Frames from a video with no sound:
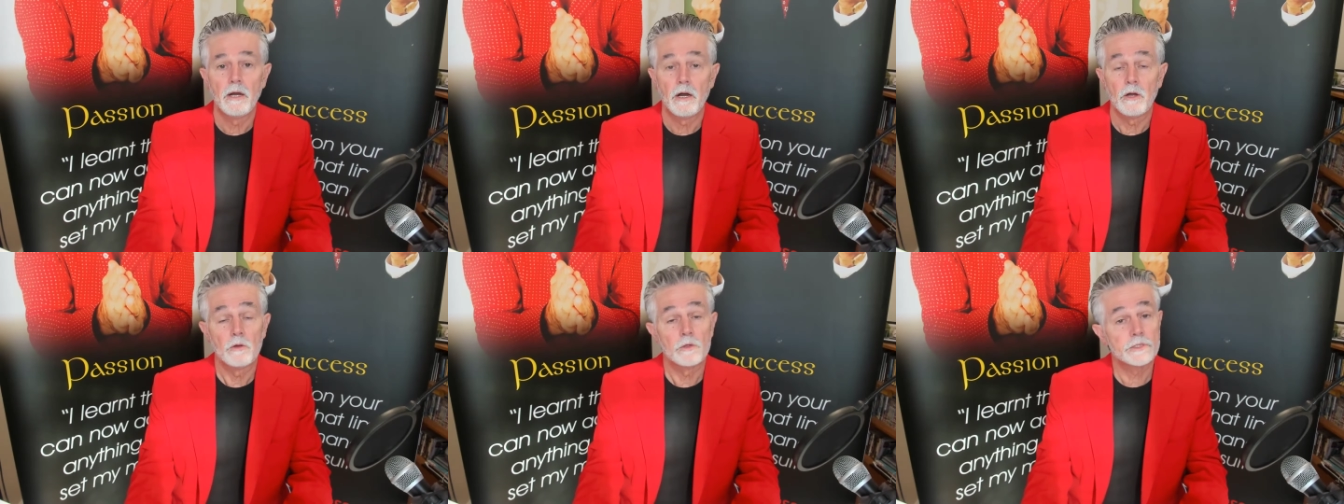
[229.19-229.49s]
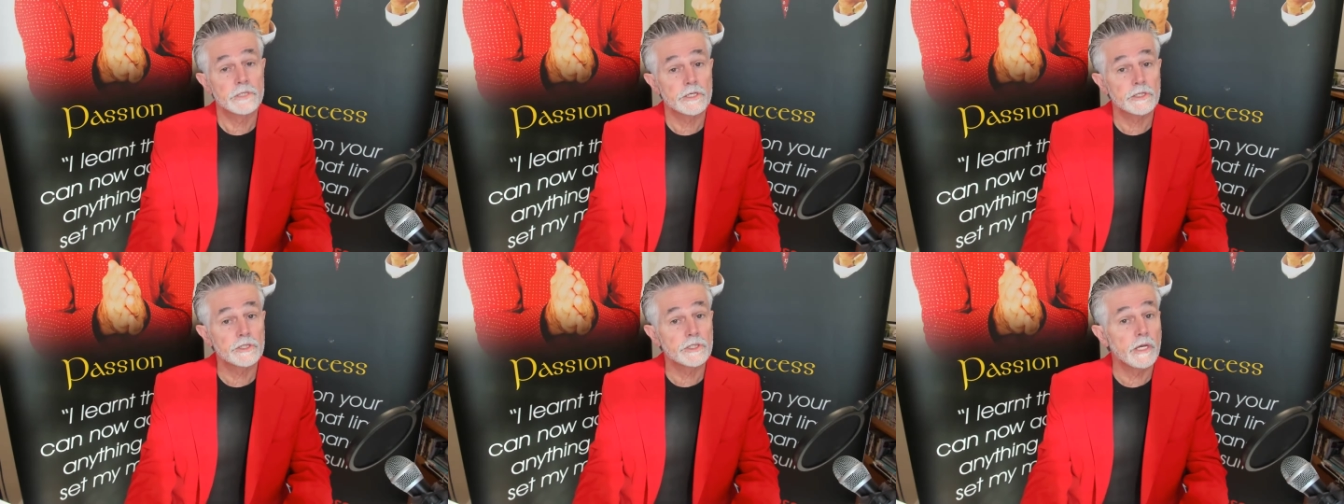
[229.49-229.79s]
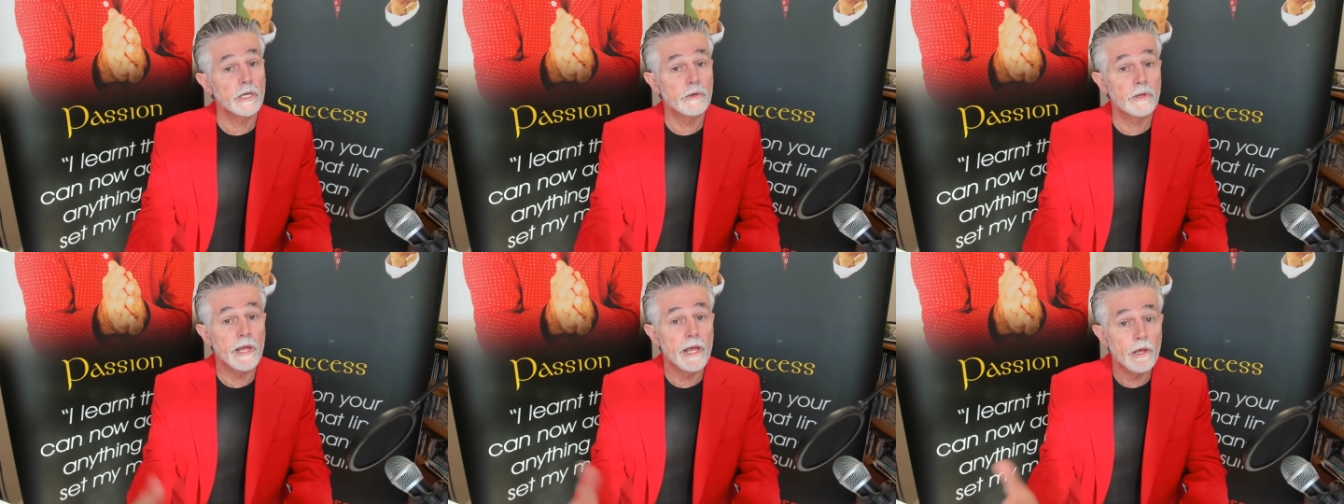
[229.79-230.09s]
I also
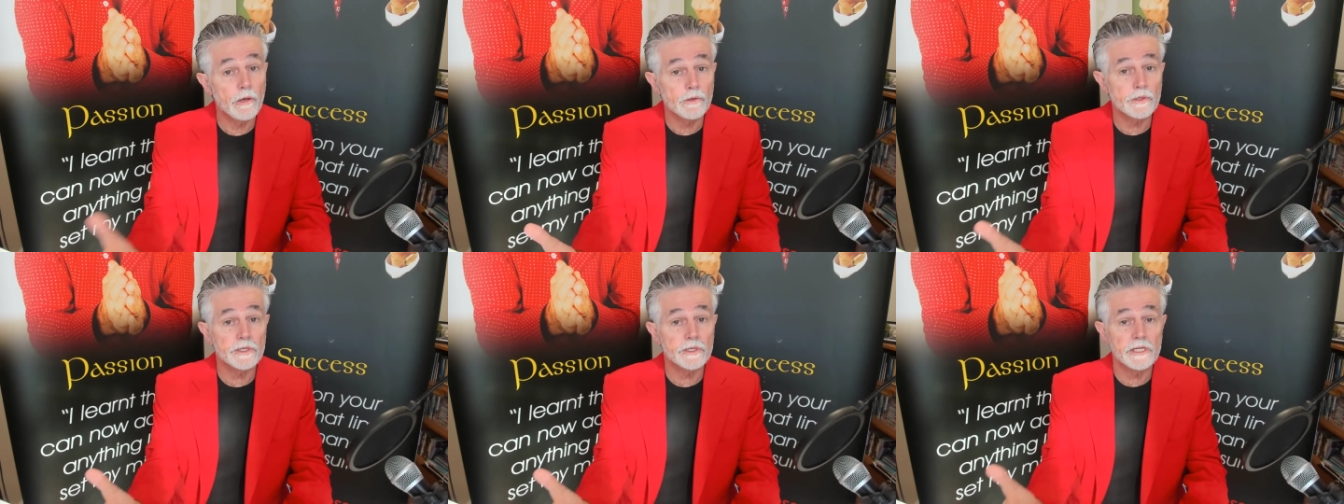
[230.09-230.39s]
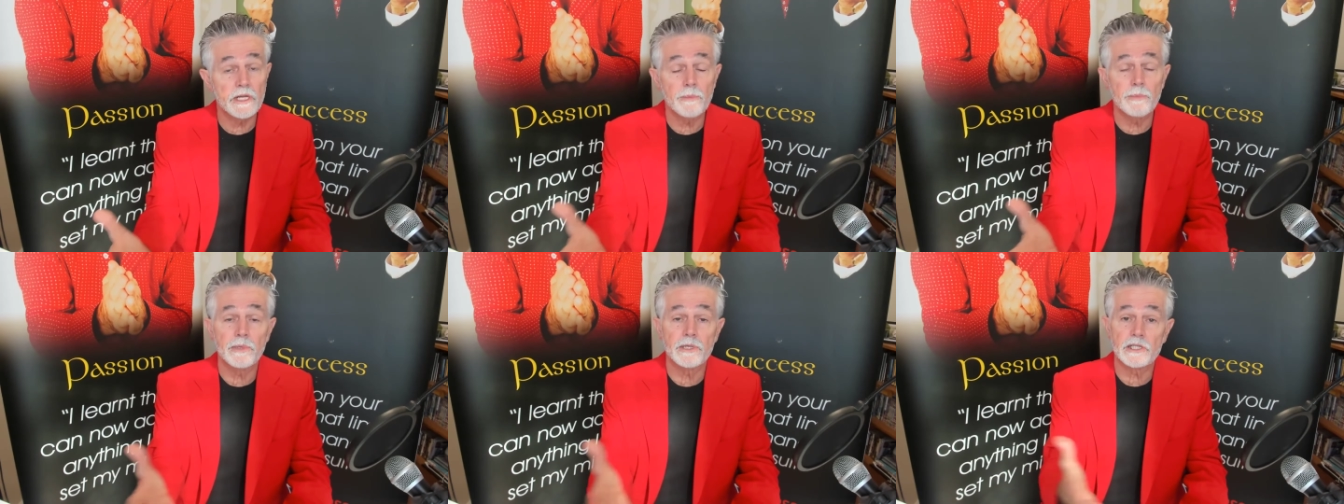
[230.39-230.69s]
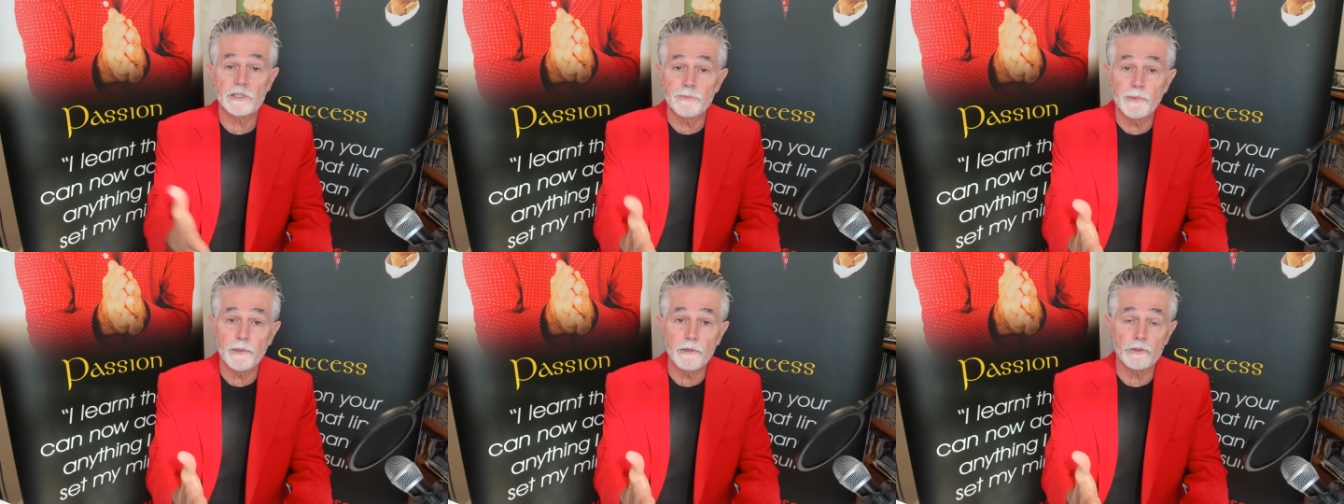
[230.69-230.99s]
share a health tip, a
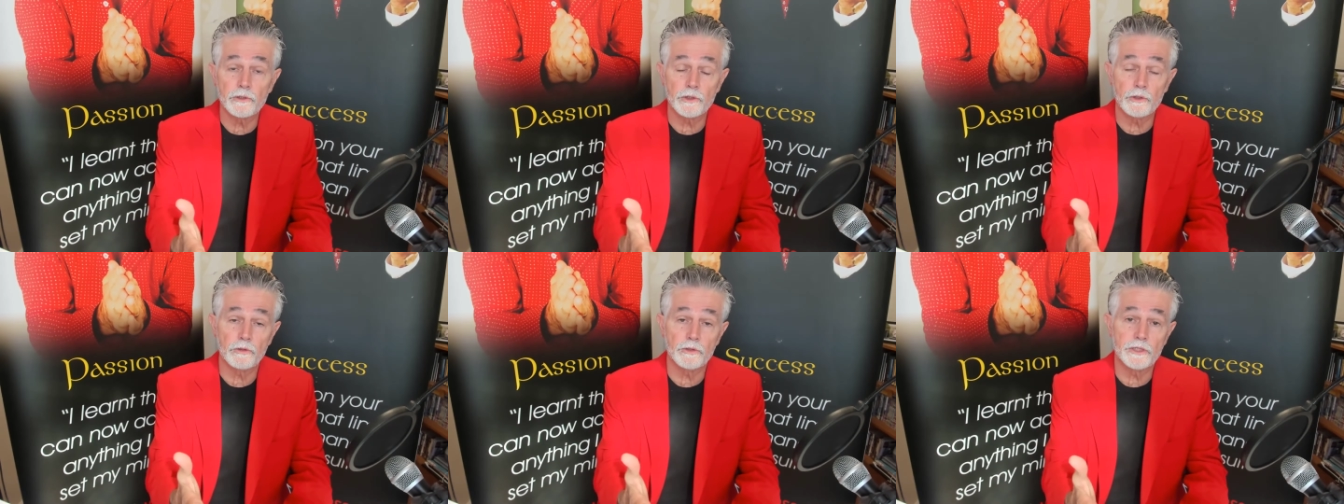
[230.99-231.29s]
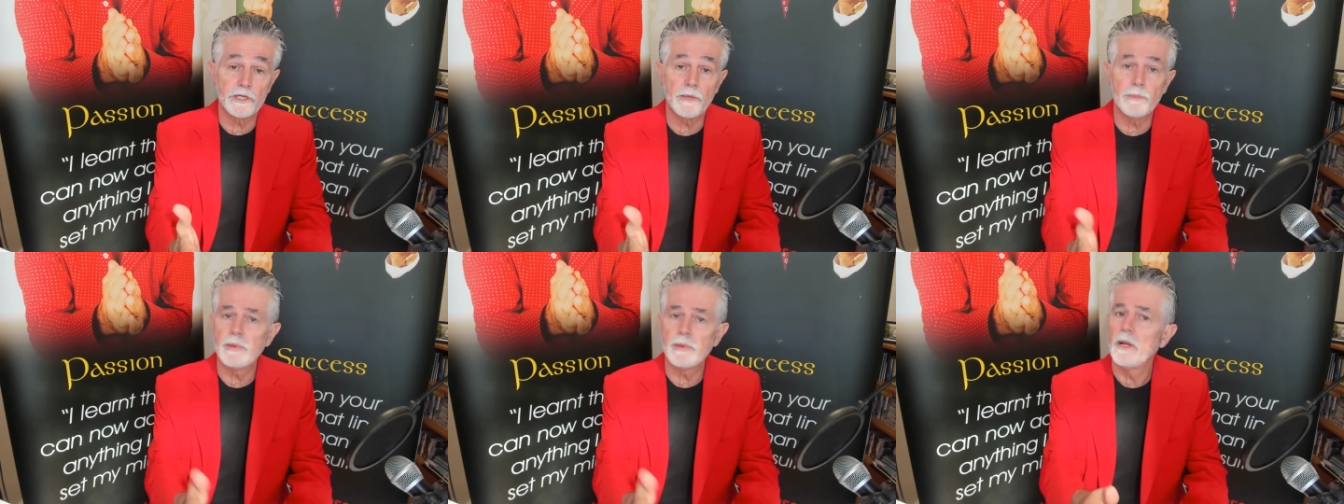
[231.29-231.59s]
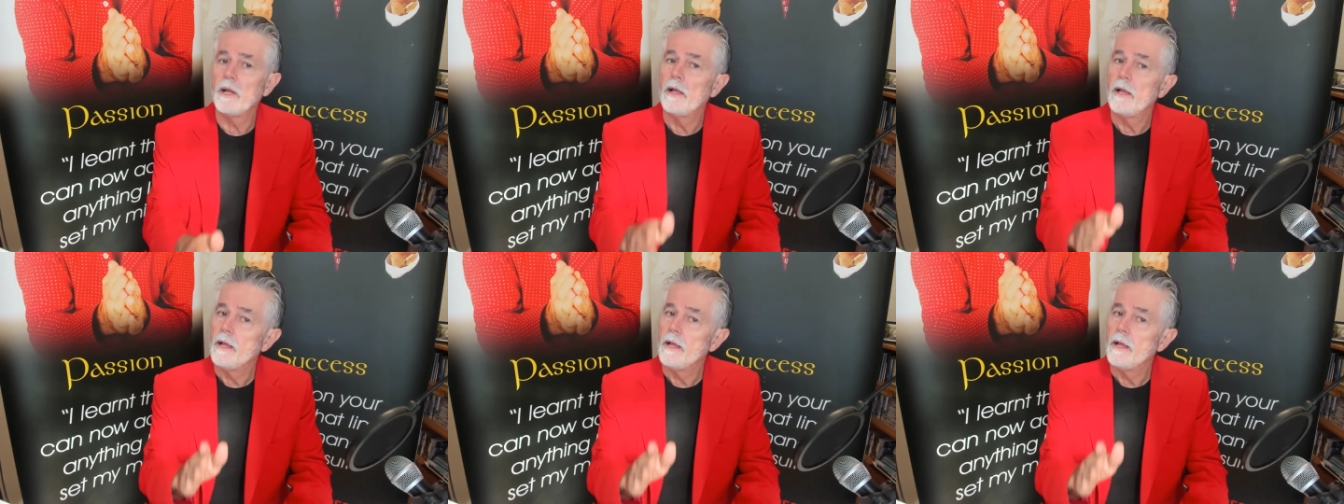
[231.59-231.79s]
spiritual tip,